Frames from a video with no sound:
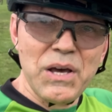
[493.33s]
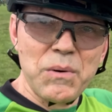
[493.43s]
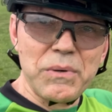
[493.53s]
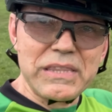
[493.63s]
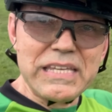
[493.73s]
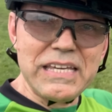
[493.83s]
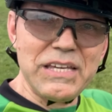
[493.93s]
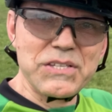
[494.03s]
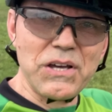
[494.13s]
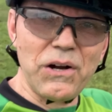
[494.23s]
but
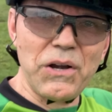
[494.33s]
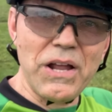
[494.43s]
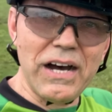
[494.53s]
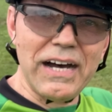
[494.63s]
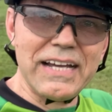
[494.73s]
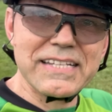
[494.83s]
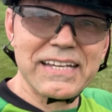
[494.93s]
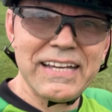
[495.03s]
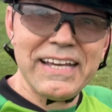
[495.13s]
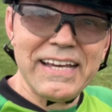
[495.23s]
these are not
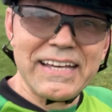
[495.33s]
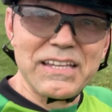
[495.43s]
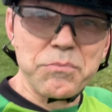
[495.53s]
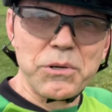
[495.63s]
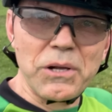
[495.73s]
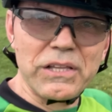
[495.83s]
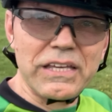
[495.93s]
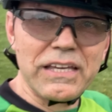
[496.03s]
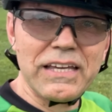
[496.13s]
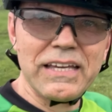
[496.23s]
the
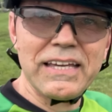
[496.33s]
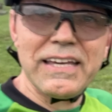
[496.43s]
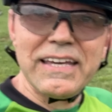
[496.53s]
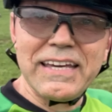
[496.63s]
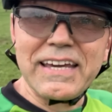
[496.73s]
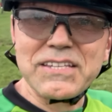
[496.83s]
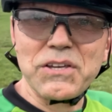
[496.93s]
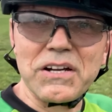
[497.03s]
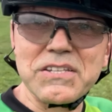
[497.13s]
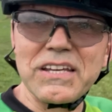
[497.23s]
Pirelli XC
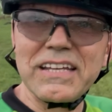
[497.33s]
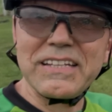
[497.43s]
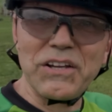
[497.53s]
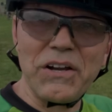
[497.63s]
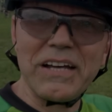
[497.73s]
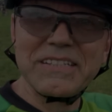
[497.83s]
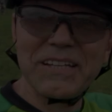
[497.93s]
RC. They're not.